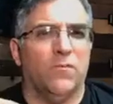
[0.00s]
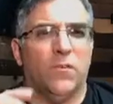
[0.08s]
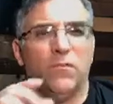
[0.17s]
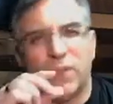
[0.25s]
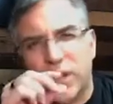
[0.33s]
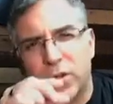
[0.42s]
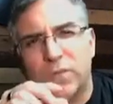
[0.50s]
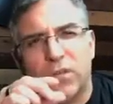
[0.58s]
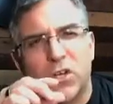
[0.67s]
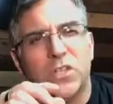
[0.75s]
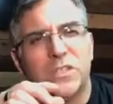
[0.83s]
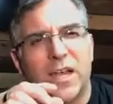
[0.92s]
of very,
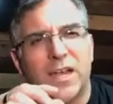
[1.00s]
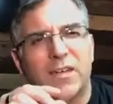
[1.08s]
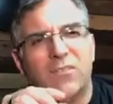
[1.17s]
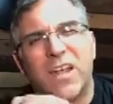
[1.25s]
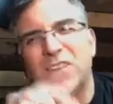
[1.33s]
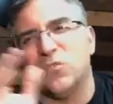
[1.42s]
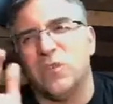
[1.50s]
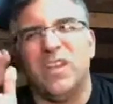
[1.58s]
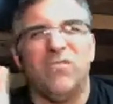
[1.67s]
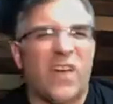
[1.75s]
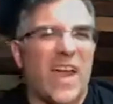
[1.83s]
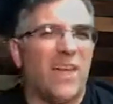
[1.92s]
very tiny, right? 3,
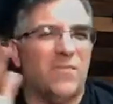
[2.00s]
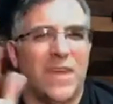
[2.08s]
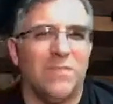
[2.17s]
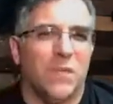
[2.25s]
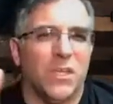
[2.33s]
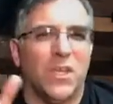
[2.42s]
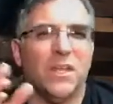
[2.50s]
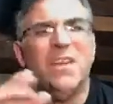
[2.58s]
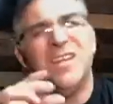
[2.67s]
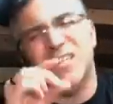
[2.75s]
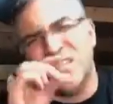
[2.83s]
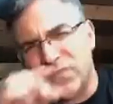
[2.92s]
5, 8 million.
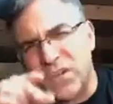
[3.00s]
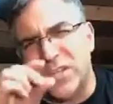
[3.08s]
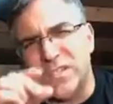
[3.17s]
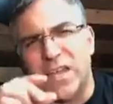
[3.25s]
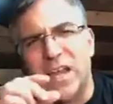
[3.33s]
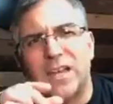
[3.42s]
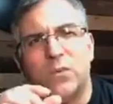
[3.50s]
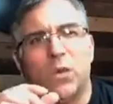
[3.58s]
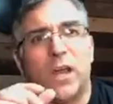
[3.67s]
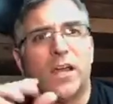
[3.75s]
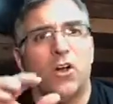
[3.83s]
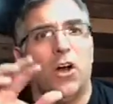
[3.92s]
That's very tiny, what
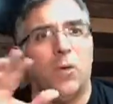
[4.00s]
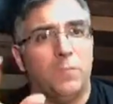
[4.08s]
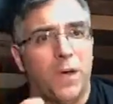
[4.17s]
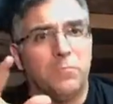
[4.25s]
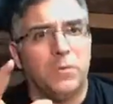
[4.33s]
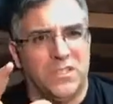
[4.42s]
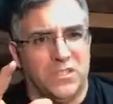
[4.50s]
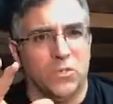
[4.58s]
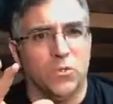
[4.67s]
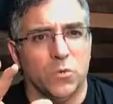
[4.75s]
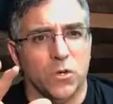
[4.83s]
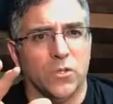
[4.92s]
I call puppies in
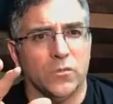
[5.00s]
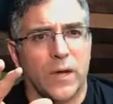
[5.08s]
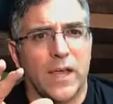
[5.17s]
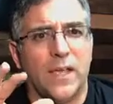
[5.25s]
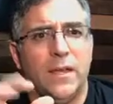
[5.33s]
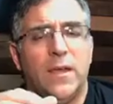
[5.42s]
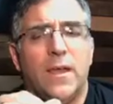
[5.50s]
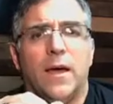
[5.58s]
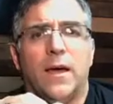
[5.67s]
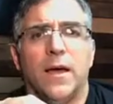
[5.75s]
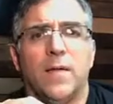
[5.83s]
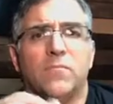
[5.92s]
the world, right?
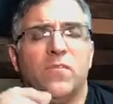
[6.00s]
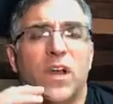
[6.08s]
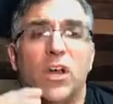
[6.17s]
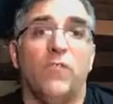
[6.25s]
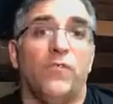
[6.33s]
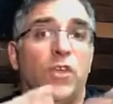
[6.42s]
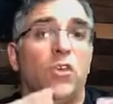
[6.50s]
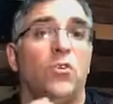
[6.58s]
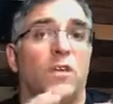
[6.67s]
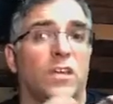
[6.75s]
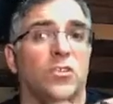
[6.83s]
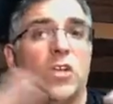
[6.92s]
Very few
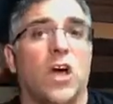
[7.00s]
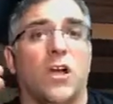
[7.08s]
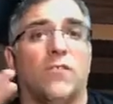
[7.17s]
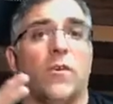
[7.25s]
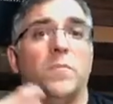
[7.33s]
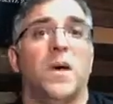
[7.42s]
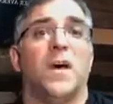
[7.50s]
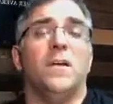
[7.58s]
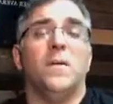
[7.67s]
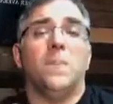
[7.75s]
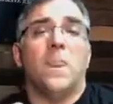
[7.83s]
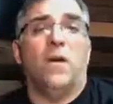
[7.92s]
can talk from a
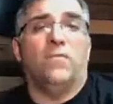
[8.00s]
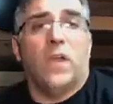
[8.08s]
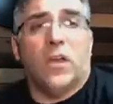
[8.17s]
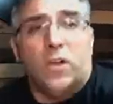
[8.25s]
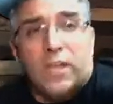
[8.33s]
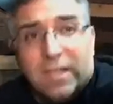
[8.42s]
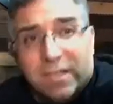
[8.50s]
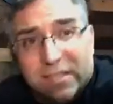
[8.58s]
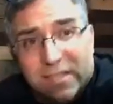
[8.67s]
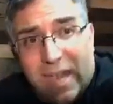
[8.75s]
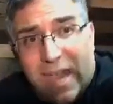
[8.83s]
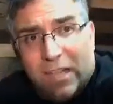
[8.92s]
very
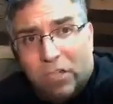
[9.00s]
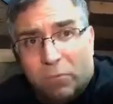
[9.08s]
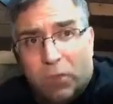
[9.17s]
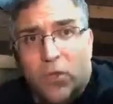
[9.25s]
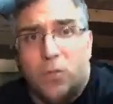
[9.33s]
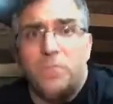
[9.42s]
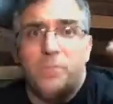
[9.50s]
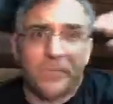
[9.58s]
scalable